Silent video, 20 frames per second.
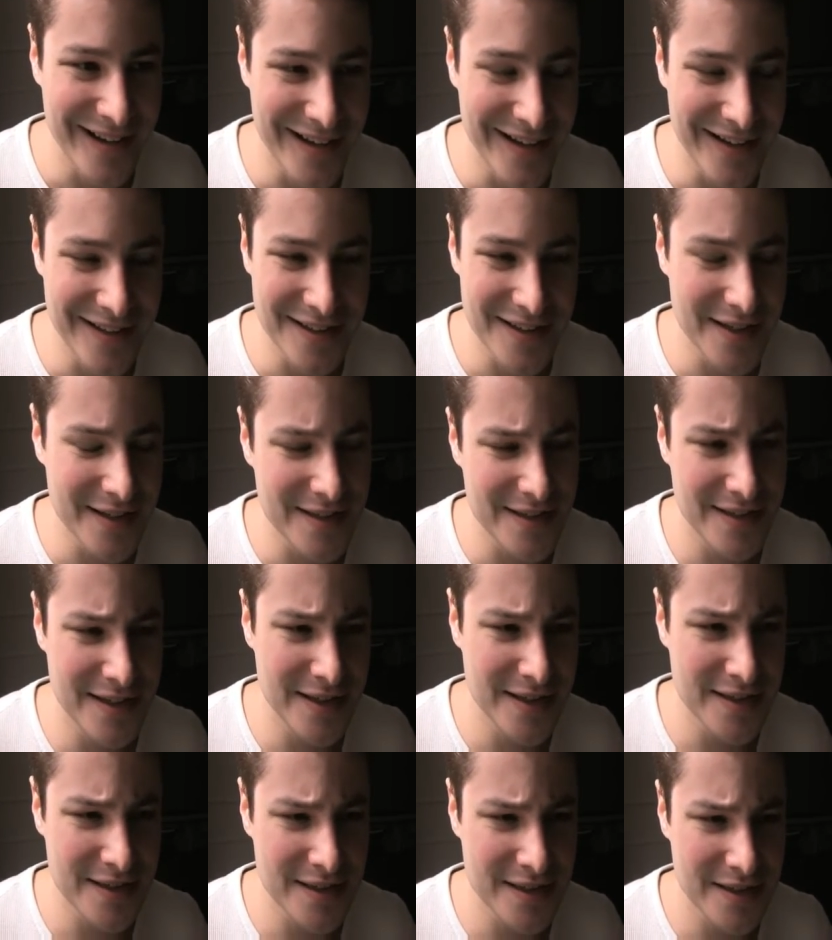
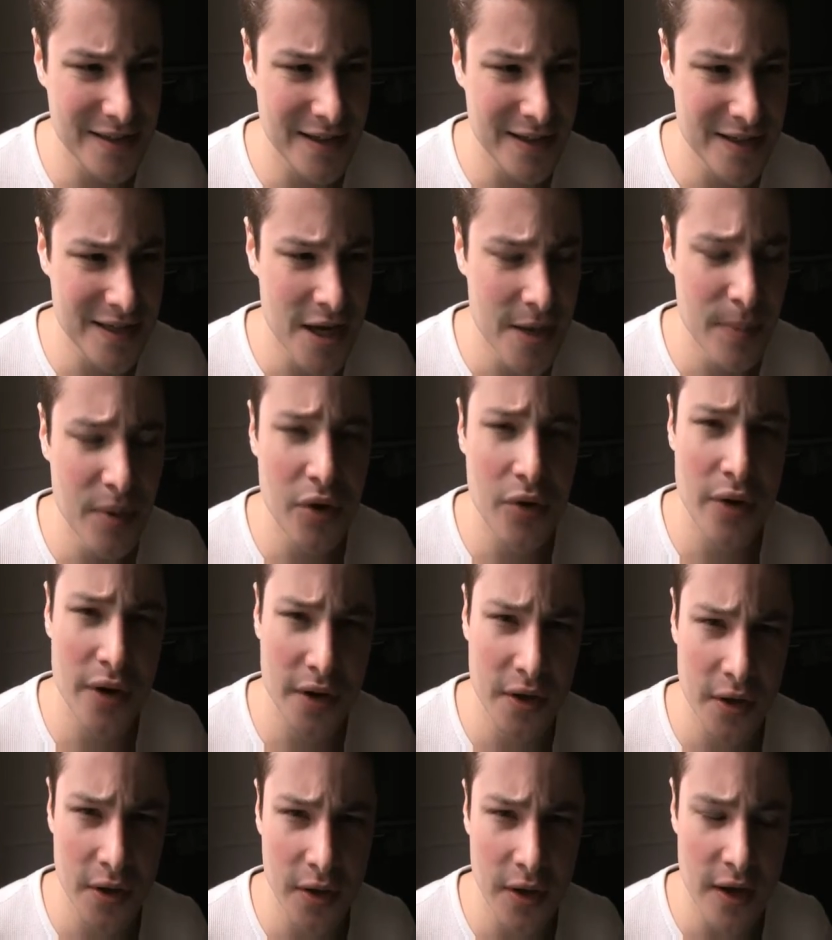It's
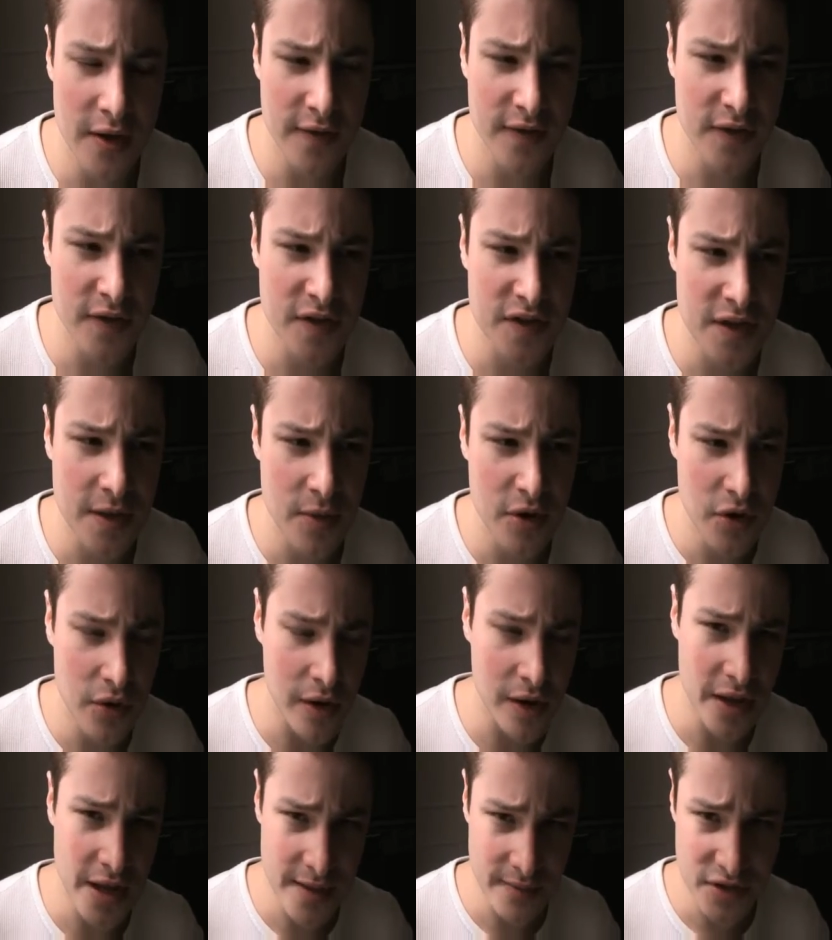hypocritical of someone
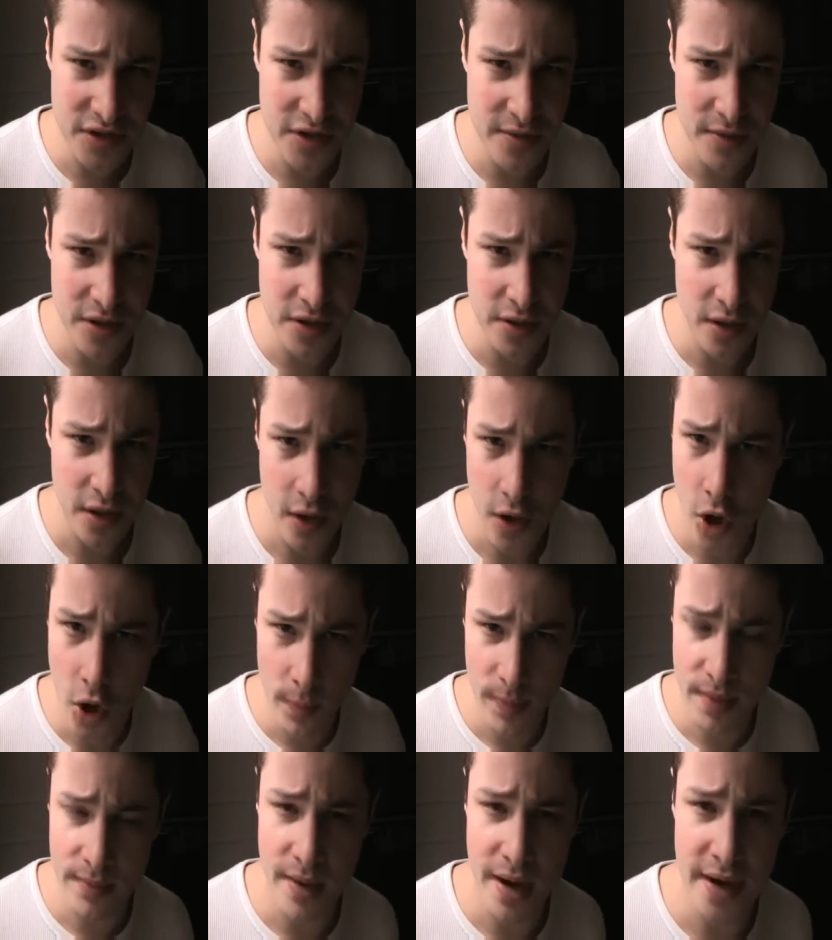who claims to be
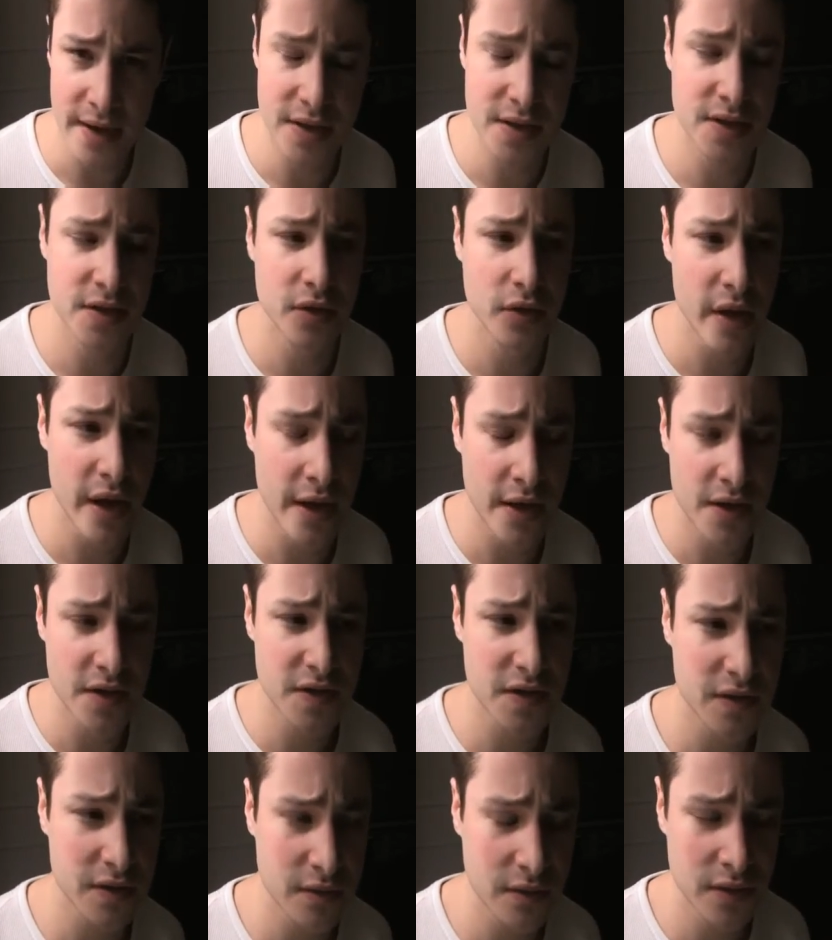open-minded, and
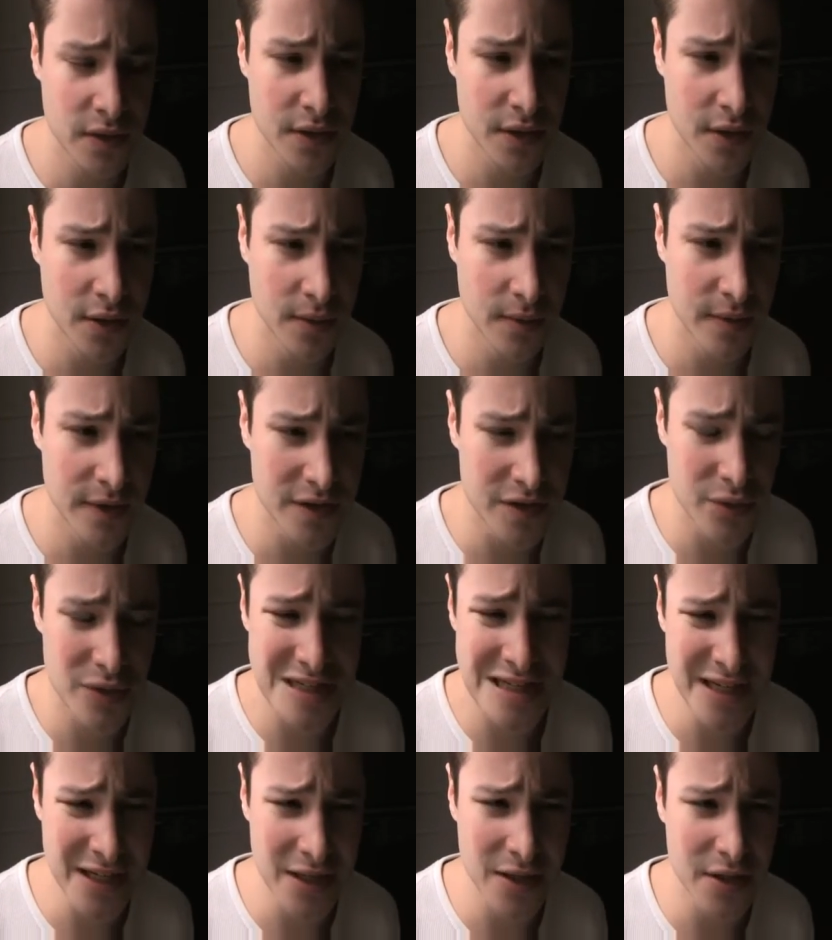it's
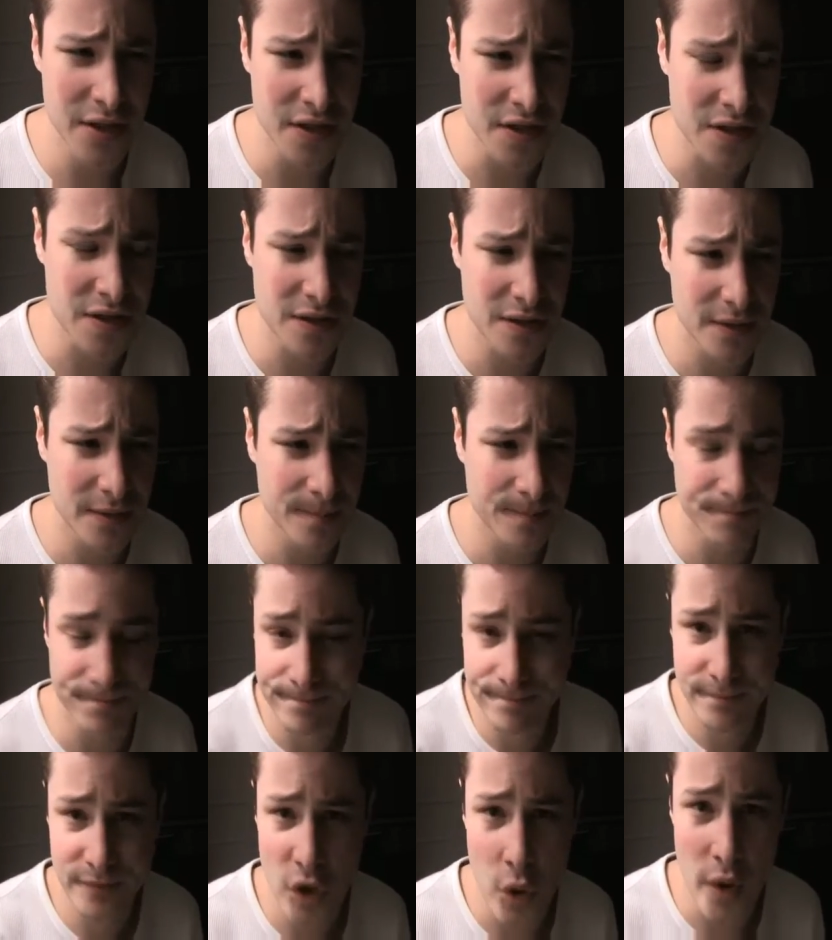ridiculous,
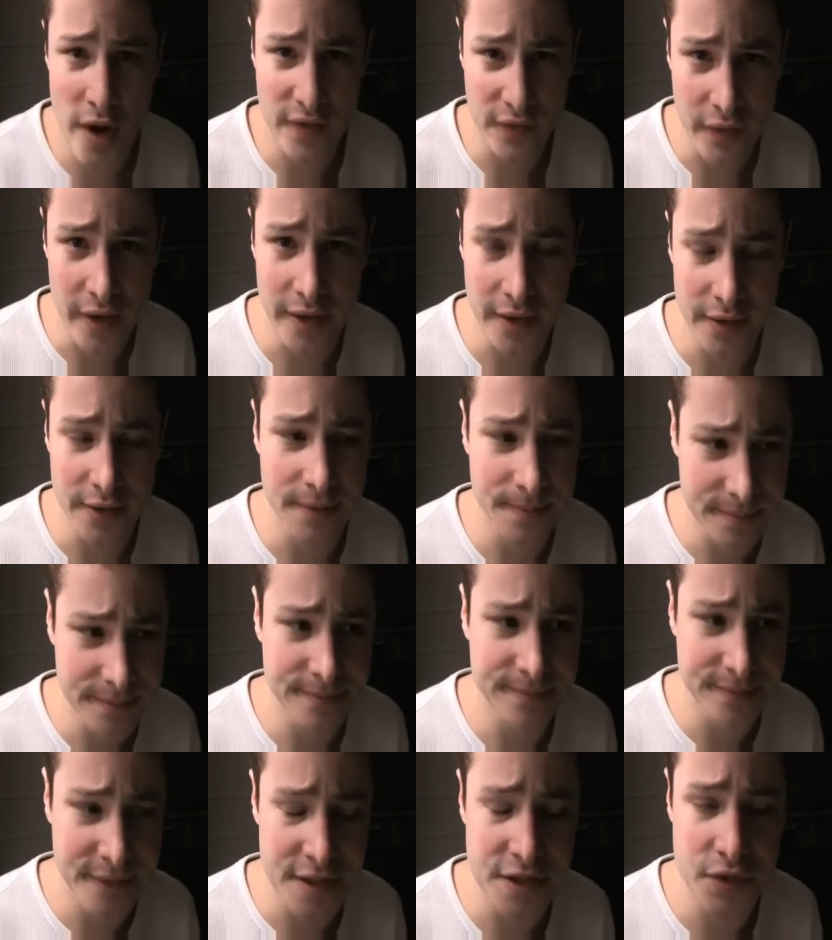quite frankly.
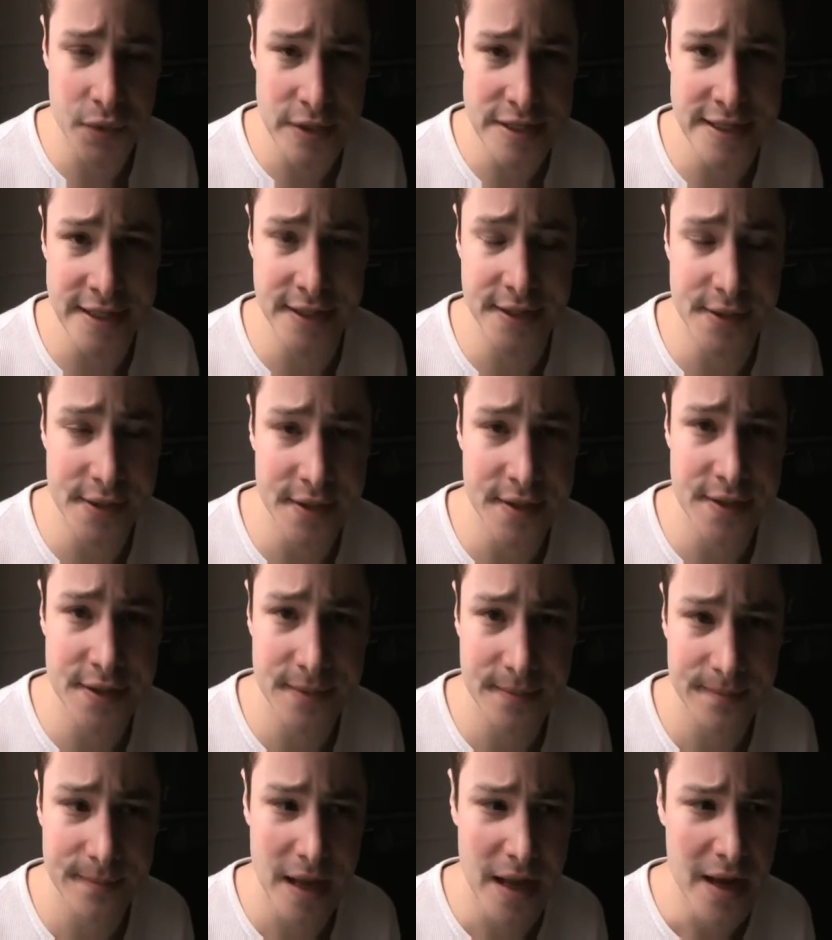It's
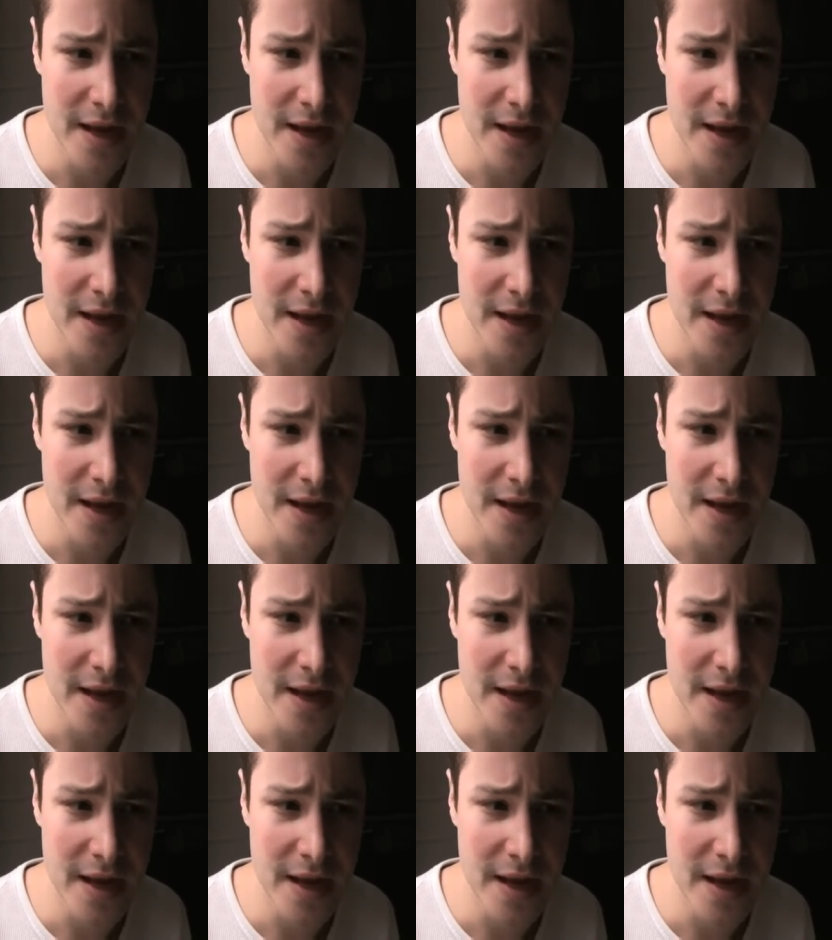ridiculous.